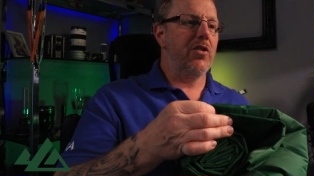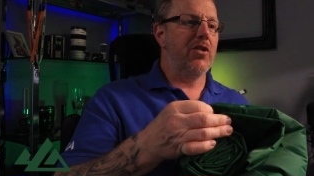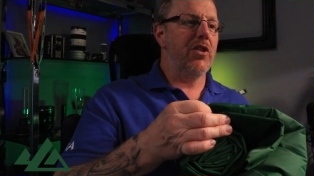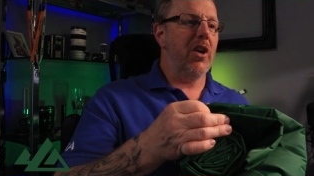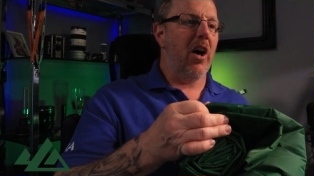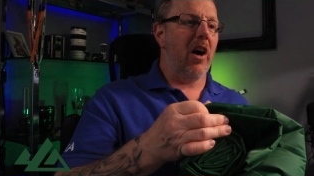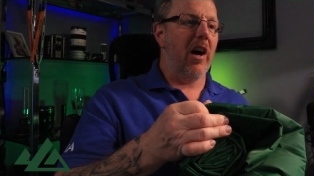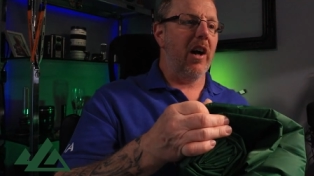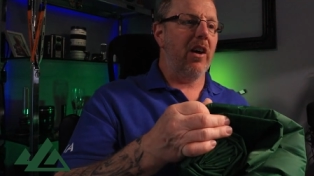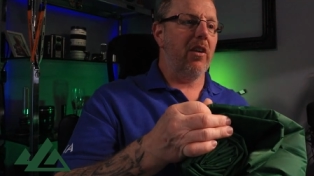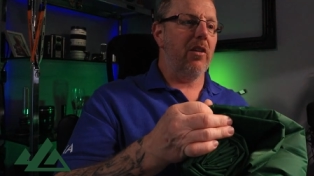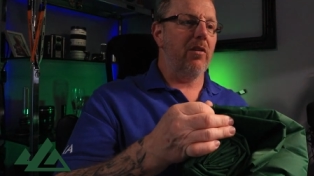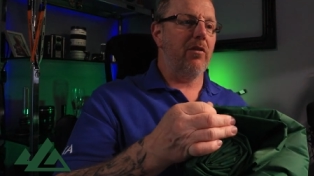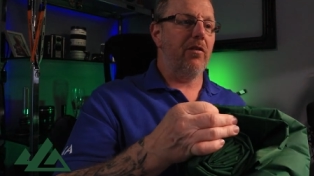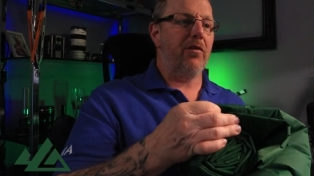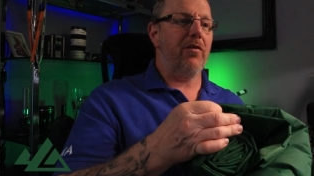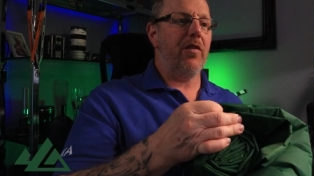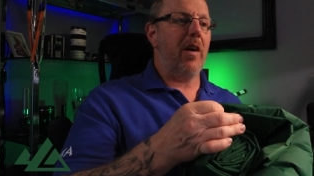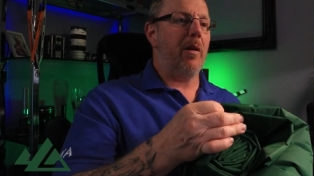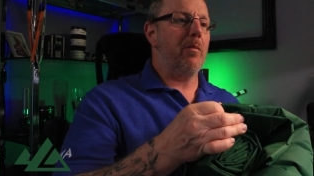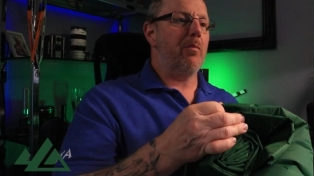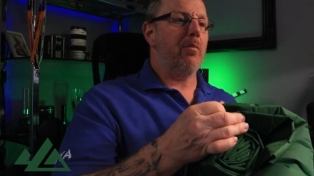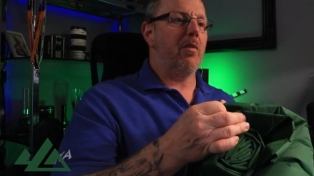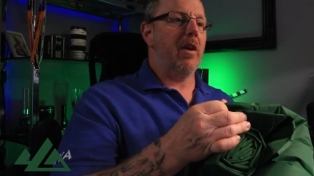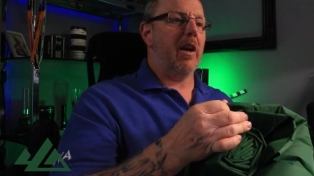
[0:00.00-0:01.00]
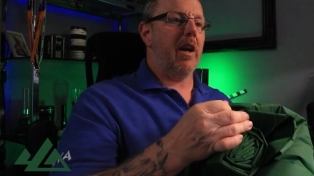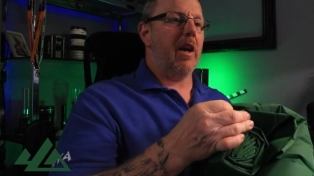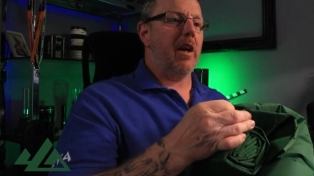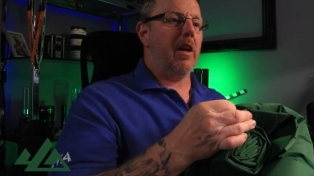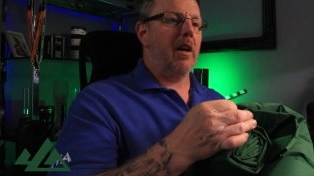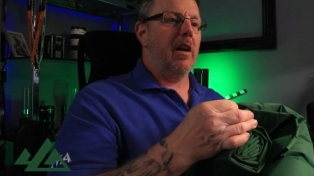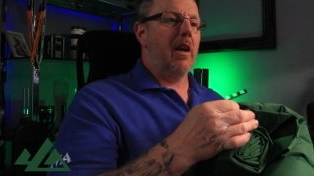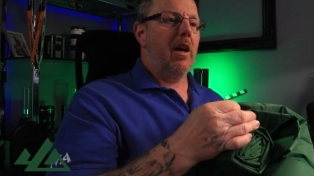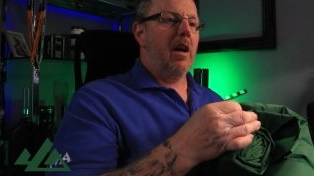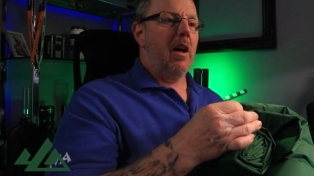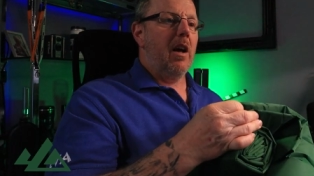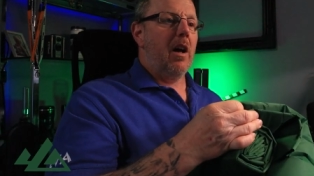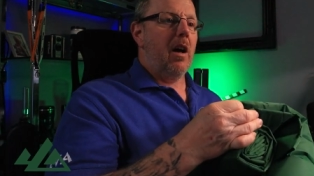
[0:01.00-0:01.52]
nylon
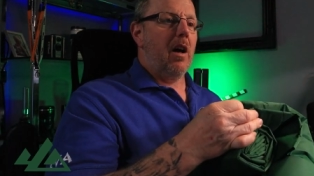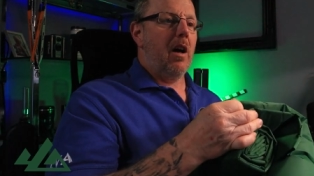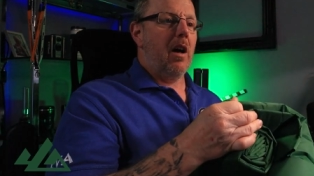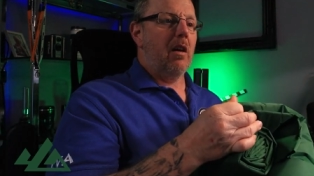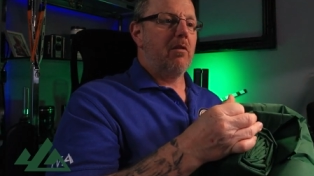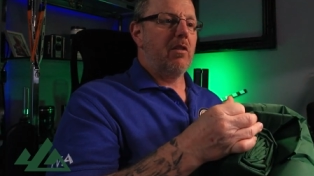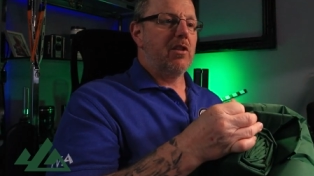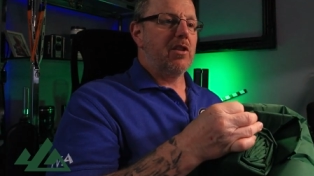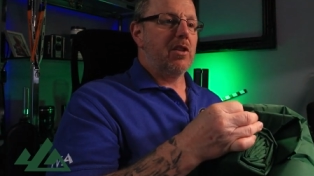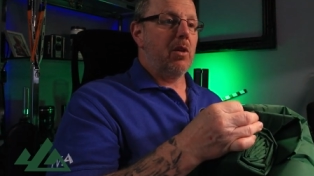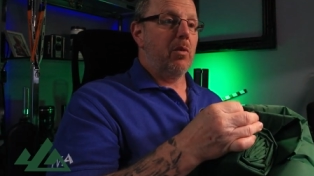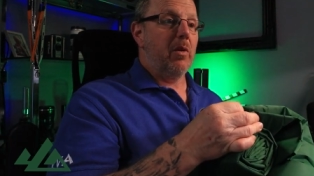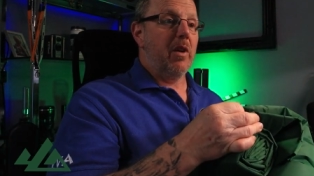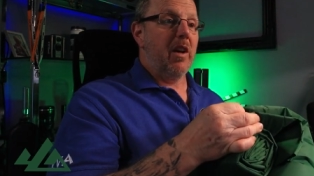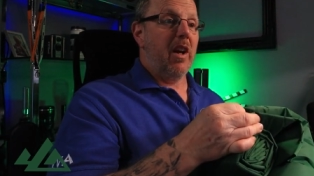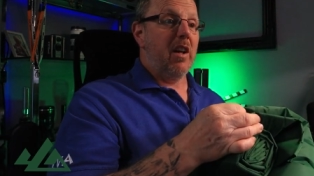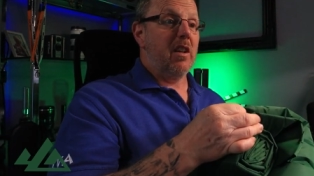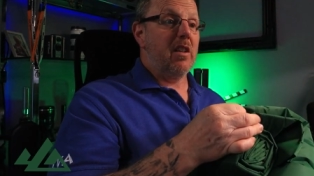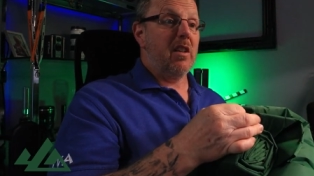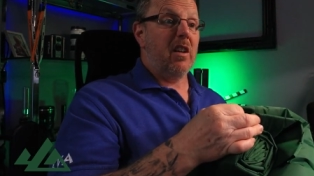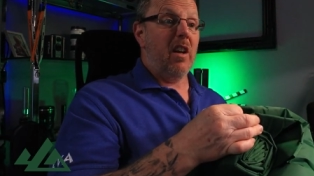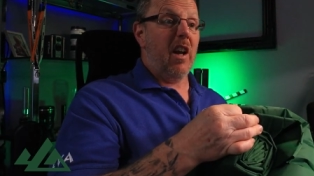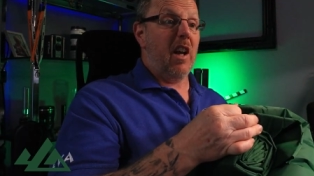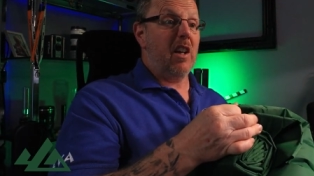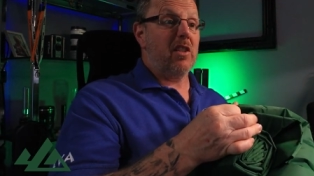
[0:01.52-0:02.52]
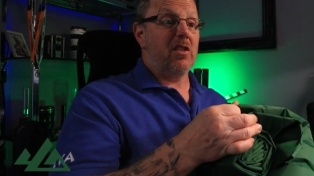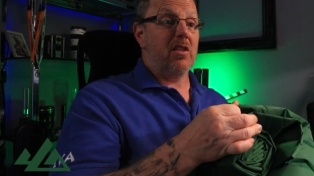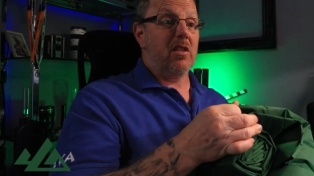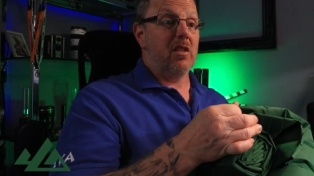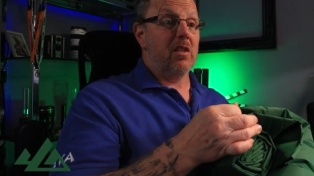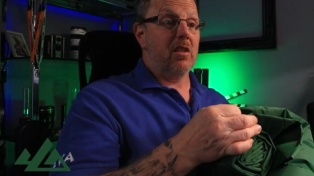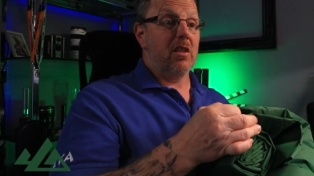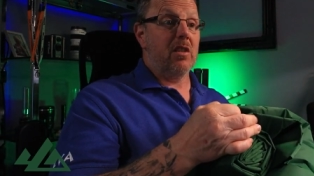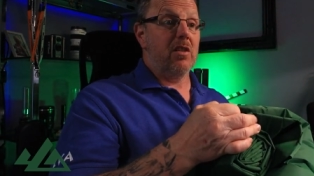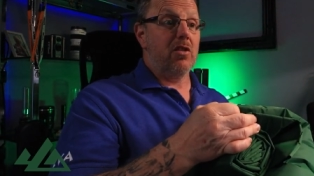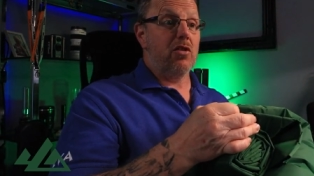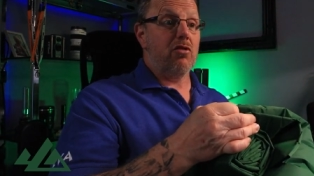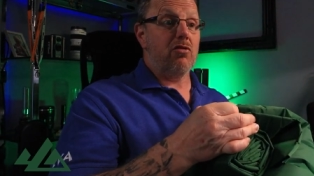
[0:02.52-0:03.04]
fabric, uh, resulting in an
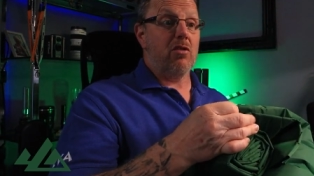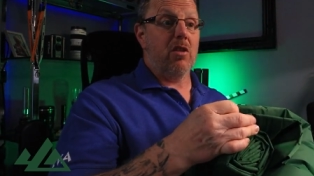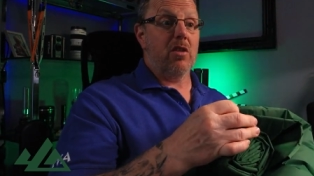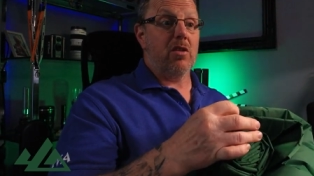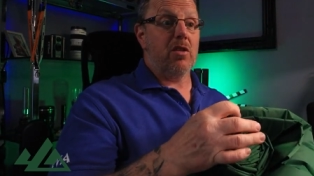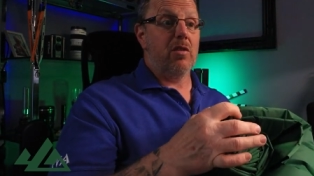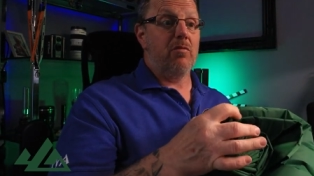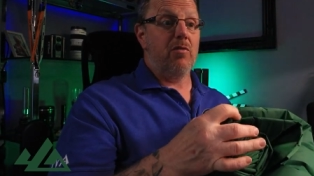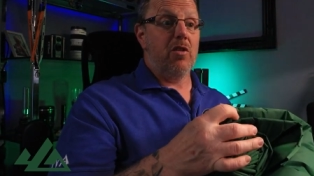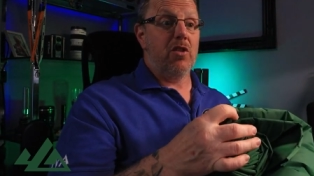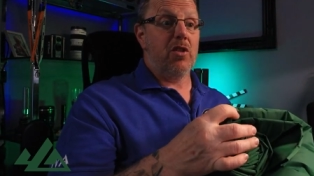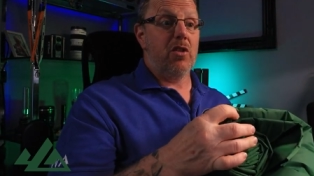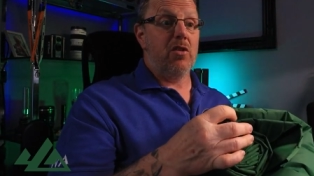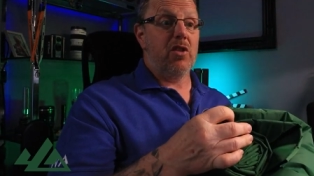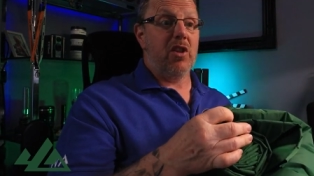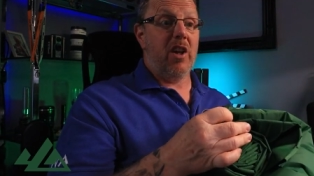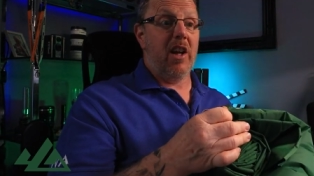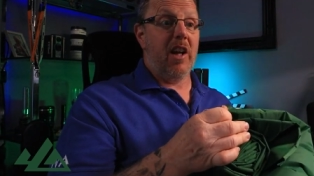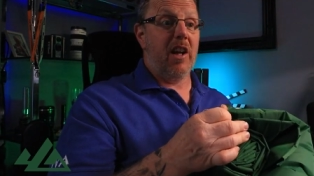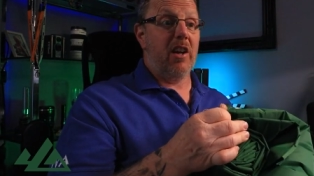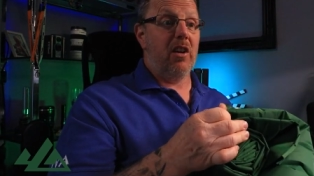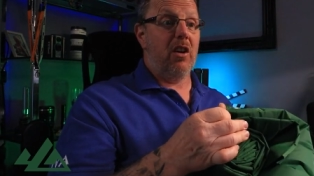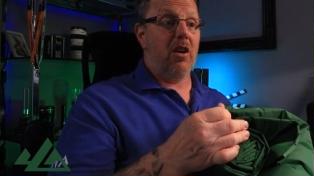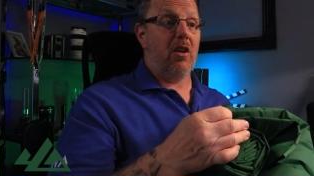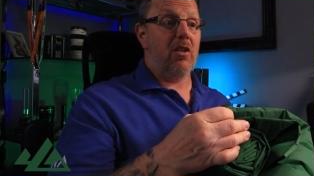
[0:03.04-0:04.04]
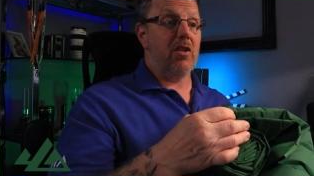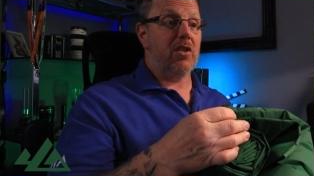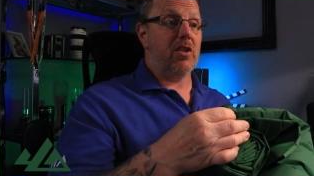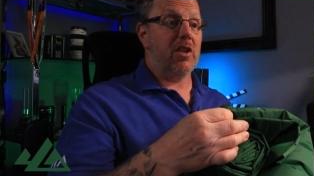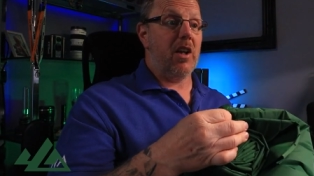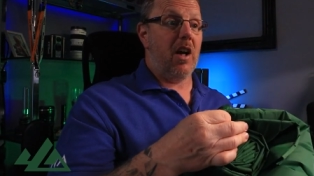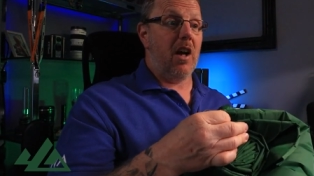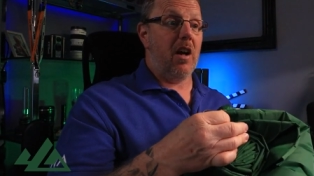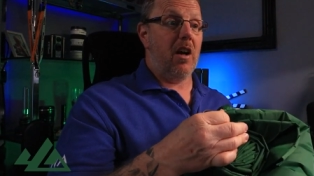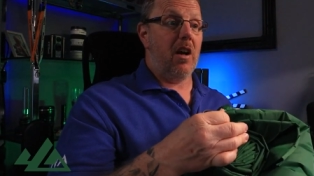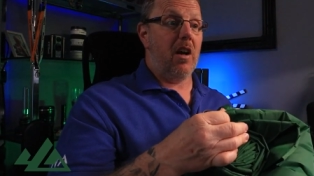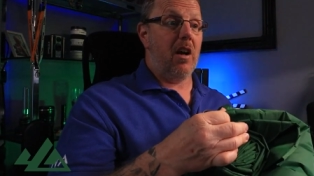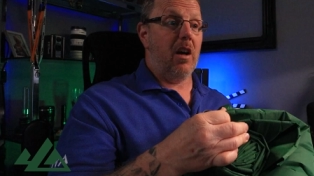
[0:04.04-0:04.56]
excellent construction, reduced heat
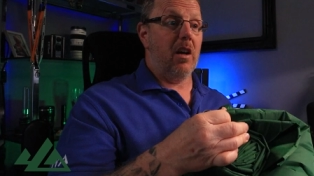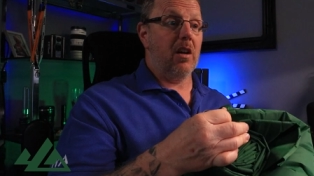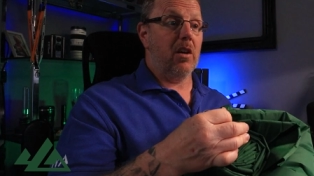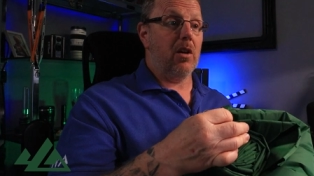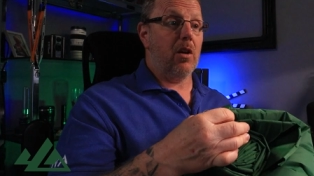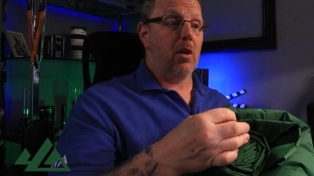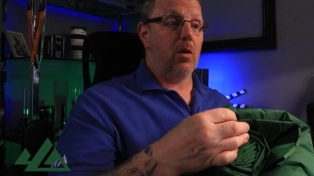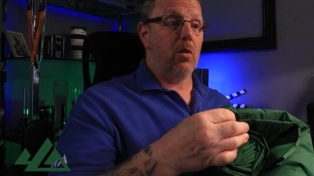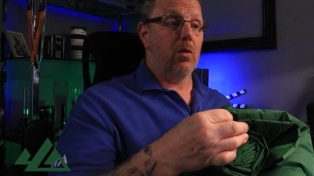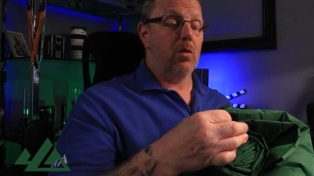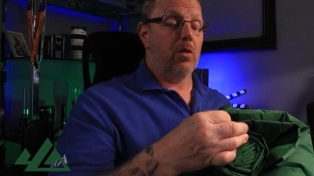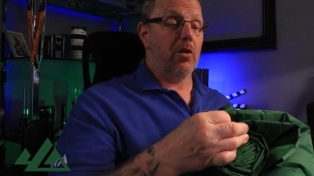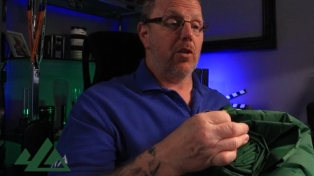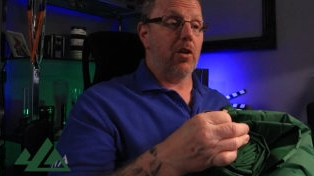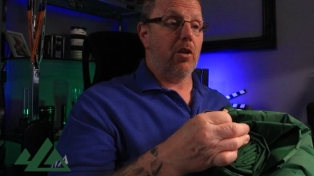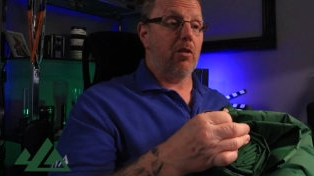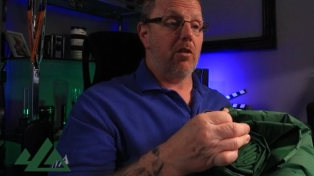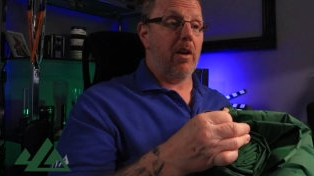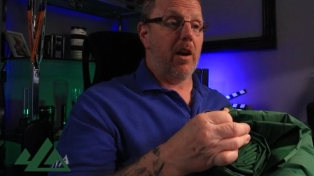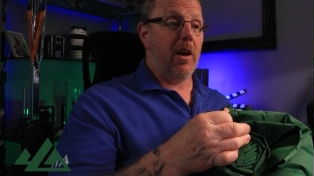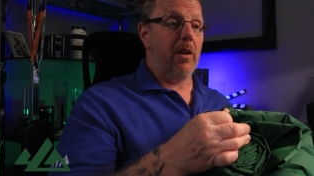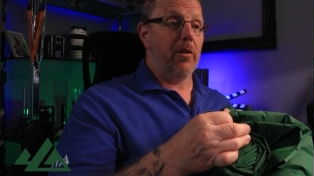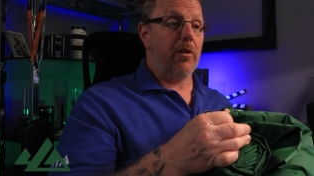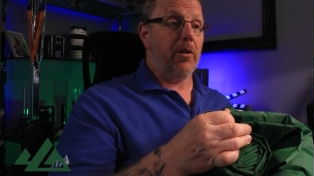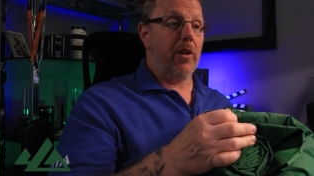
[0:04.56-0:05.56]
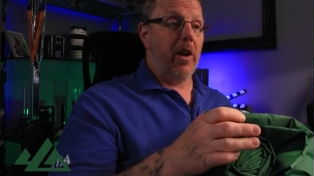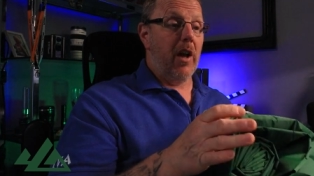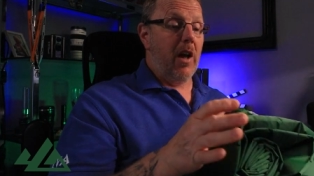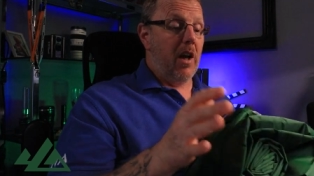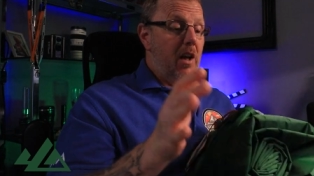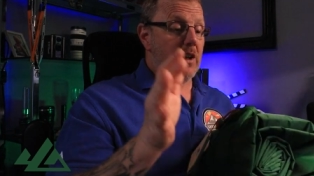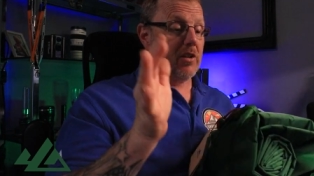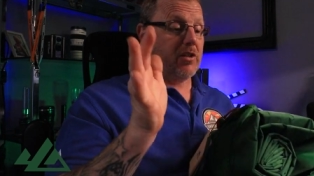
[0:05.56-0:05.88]
loss uh, and cold on the ground.